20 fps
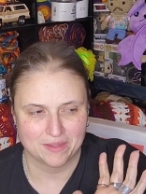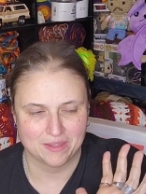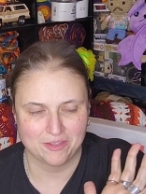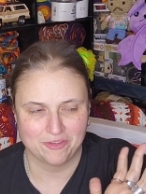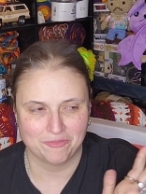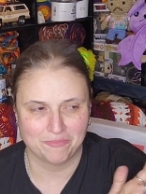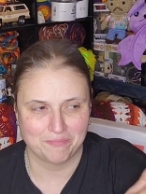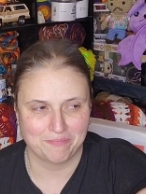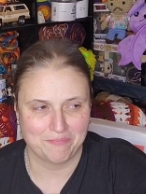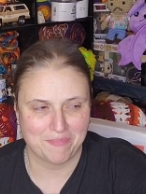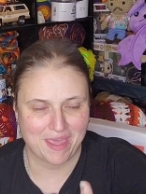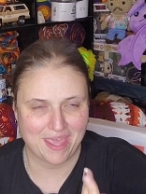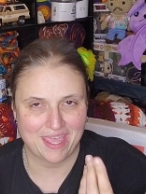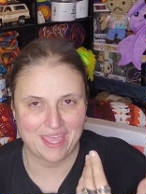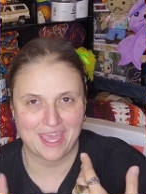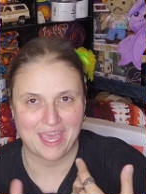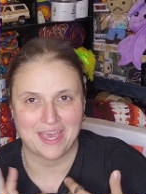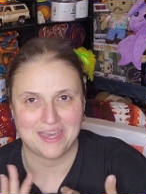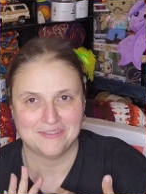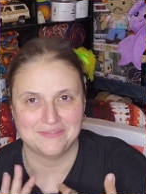you
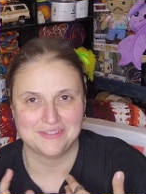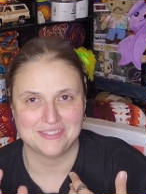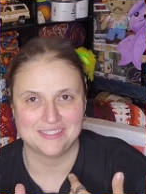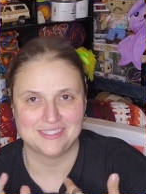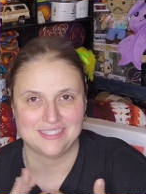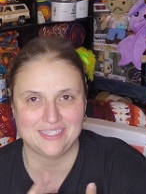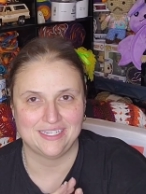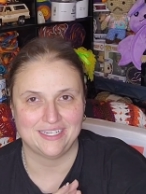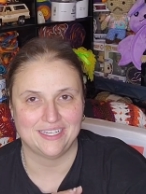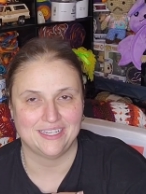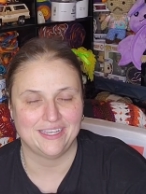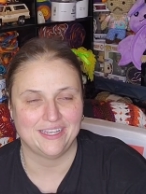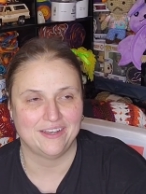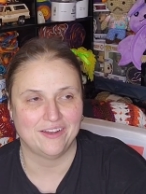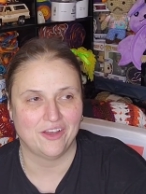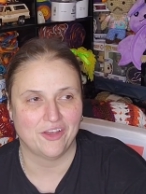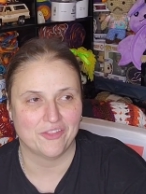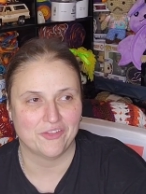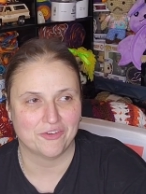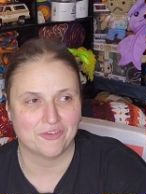may have seen it in
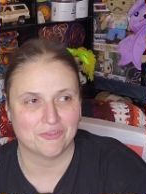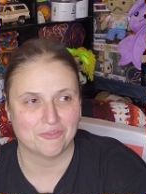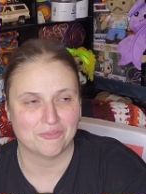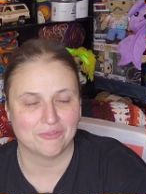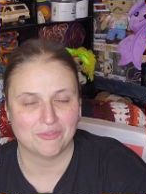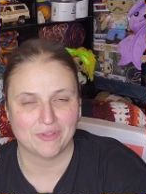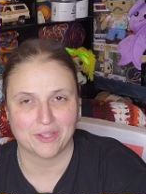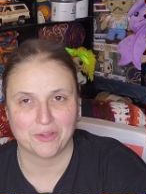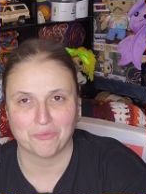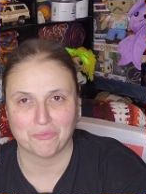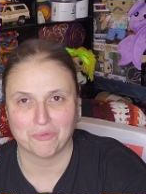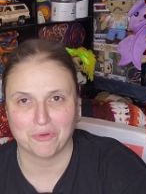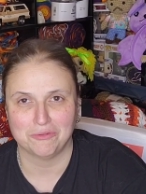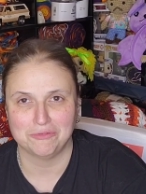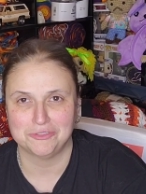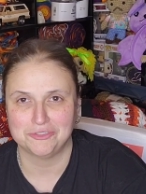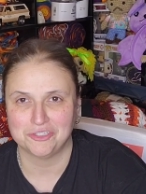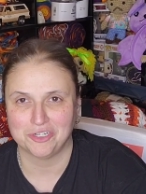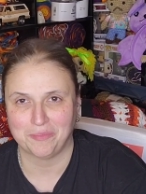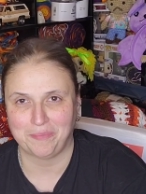other like
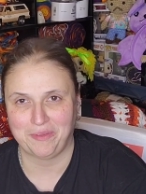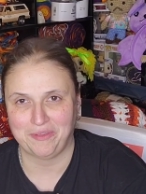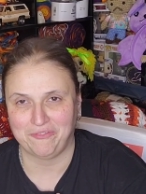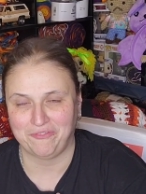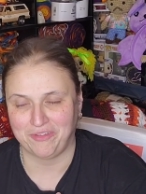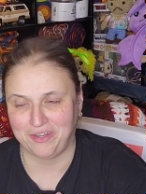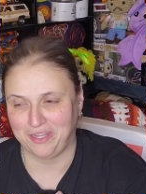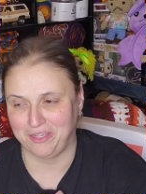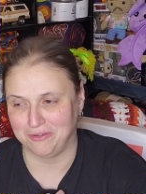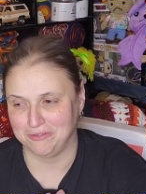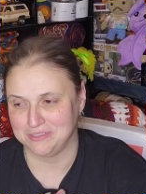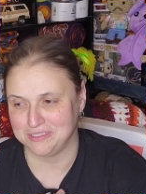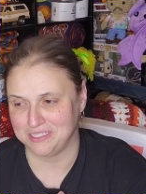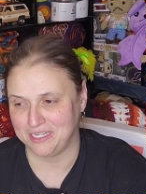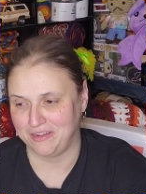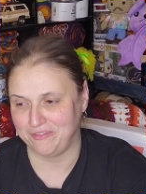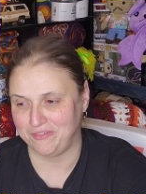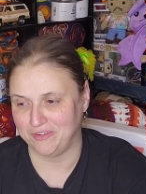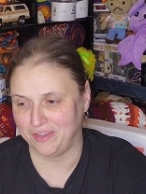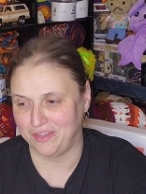road trippy videos that
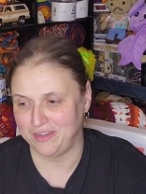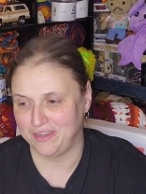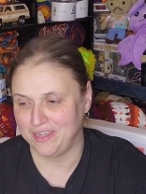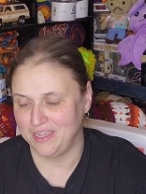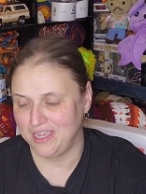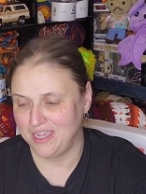I've done.